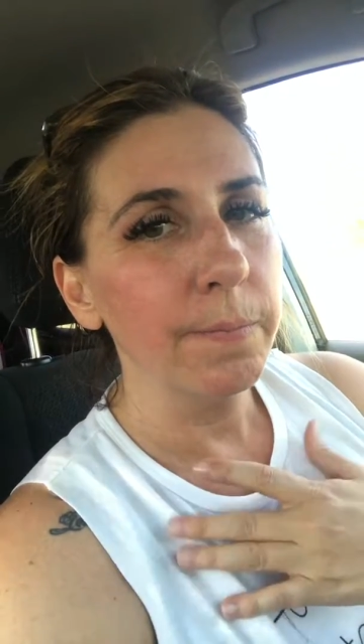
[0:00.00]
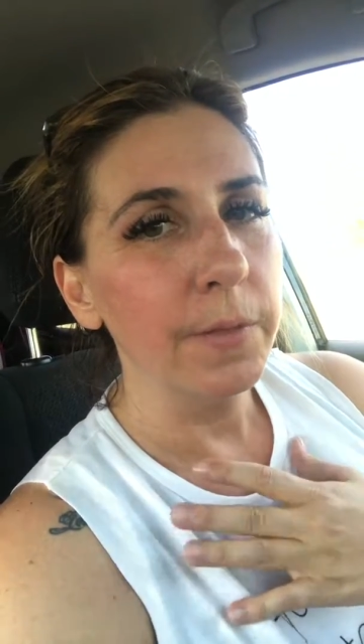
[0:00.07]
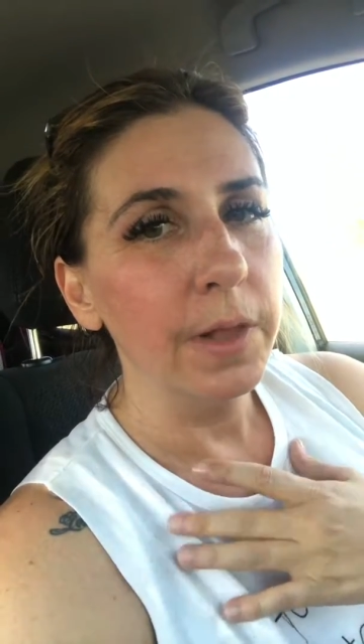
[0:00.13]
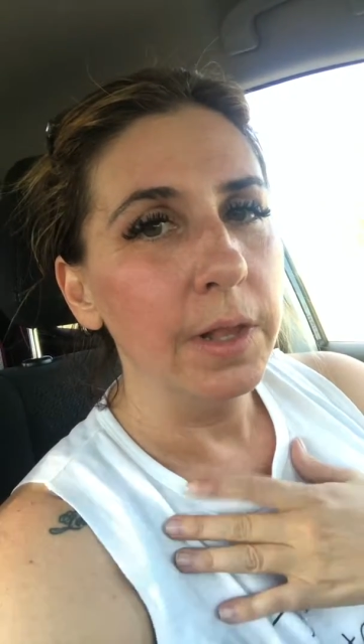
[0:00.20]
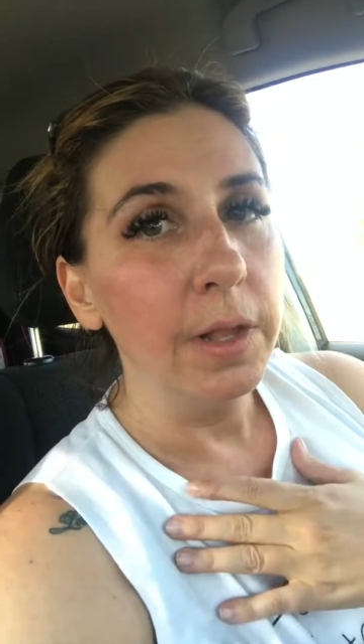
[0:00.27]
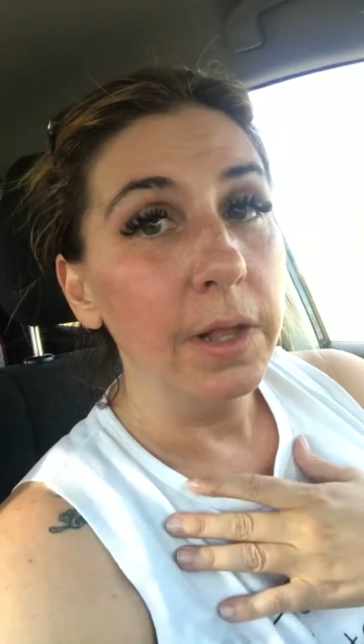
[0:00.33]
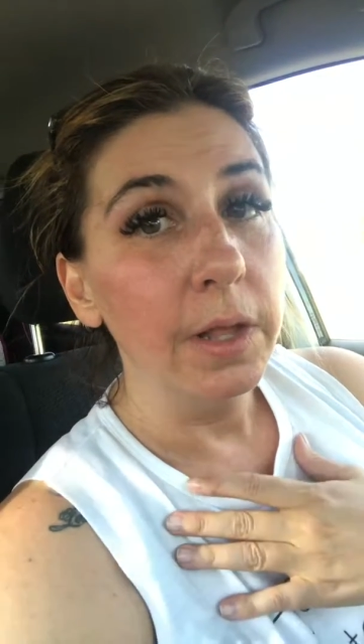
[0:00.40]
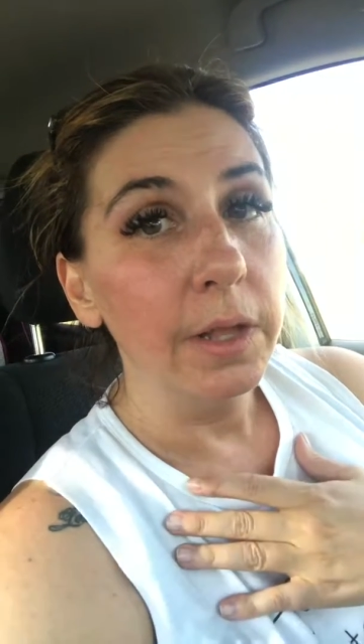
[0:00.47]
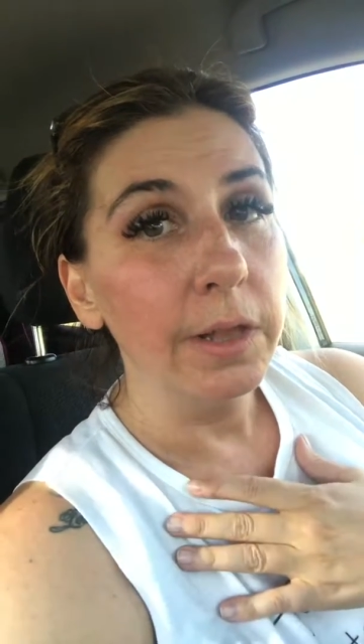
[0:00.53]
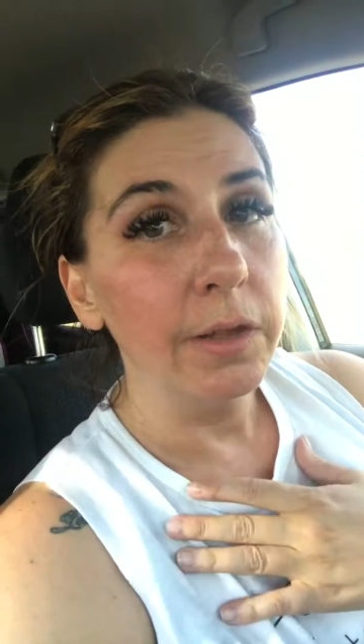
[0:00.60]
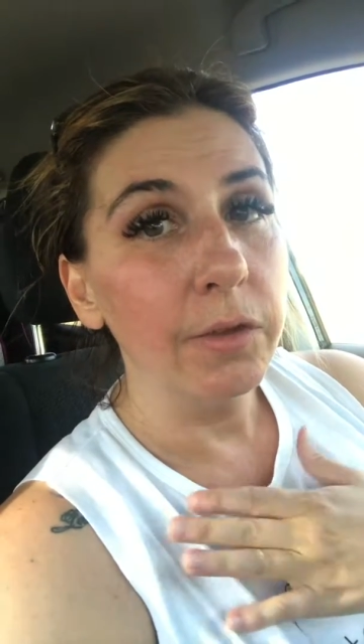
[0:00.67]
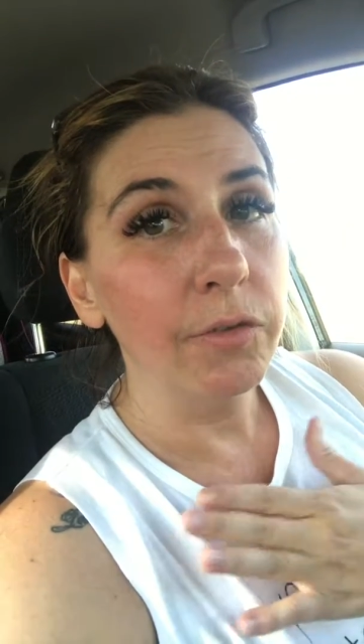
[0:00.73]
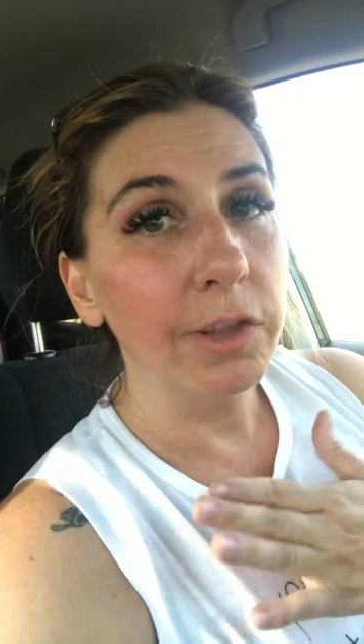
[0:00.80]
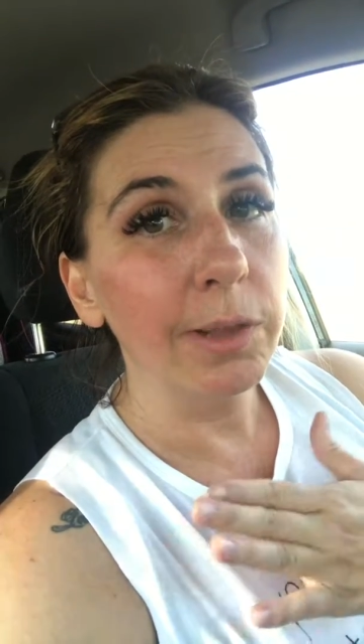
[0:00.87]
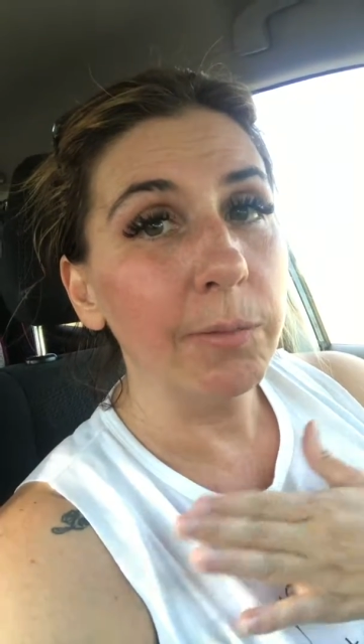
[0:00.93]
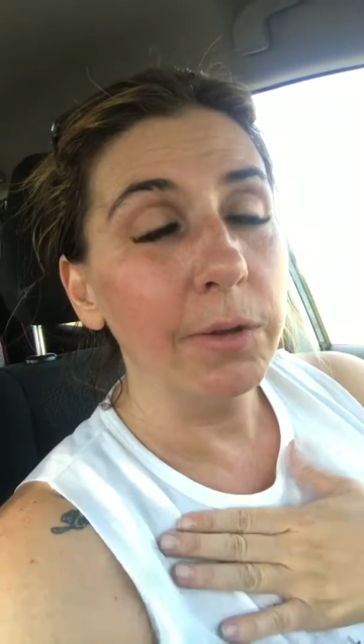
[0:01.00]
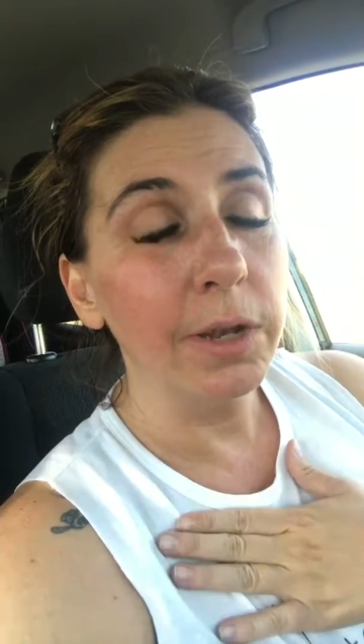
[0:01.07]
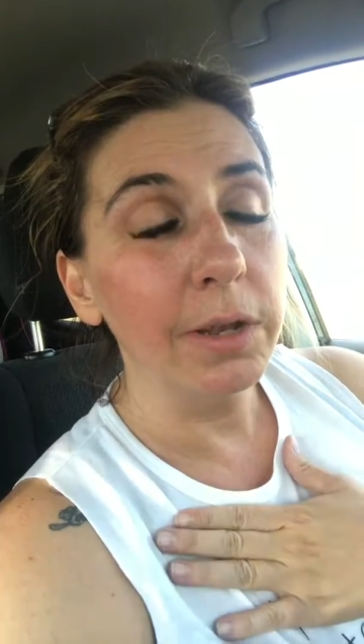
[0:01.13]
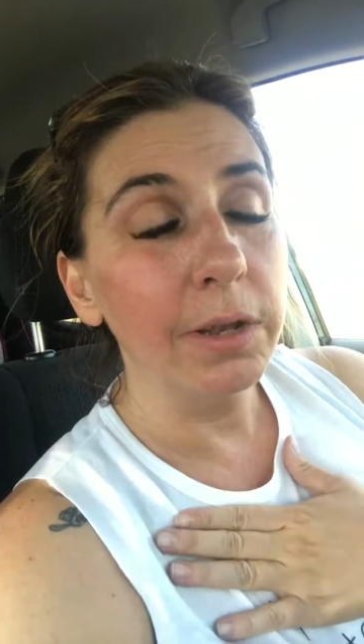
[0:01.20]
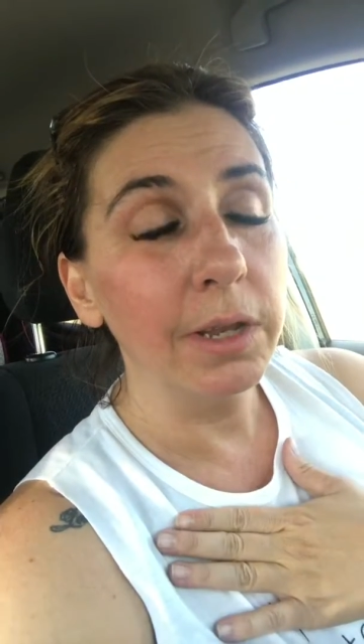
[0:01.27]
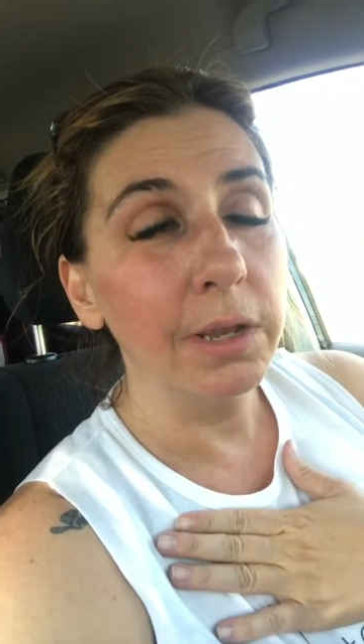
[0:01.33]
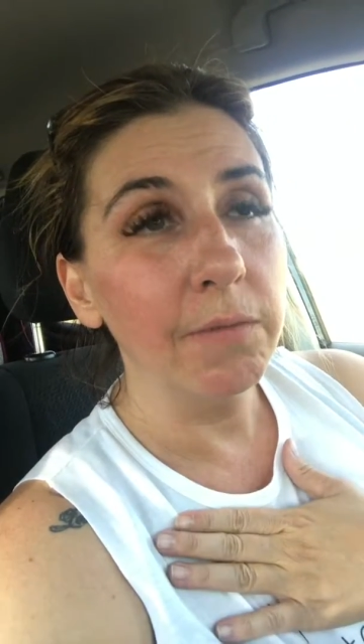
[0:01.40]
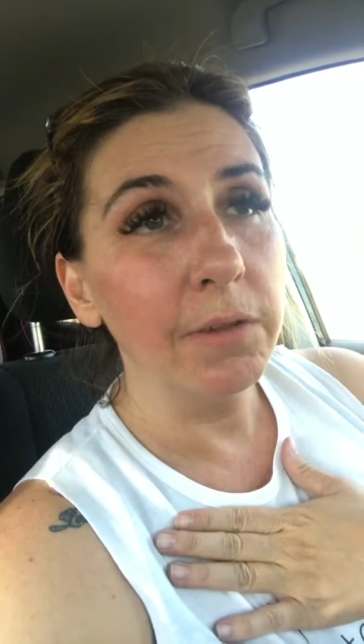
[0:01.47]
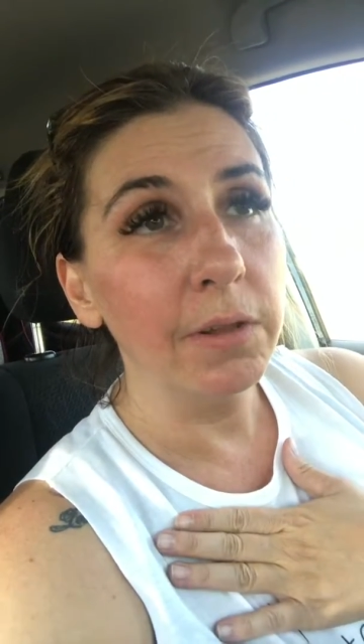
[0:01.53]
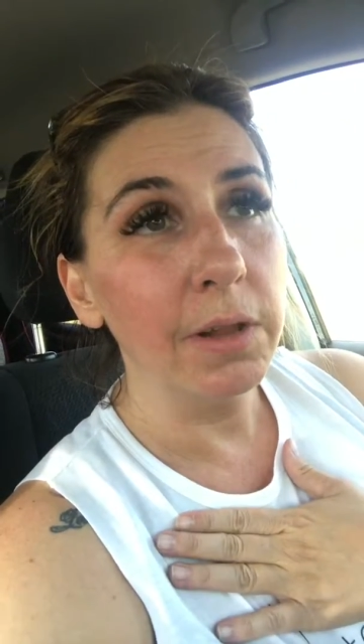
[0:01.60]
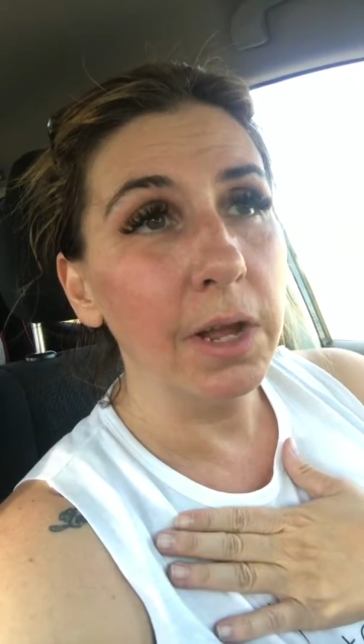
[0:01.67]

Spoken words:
So I just wanted to give you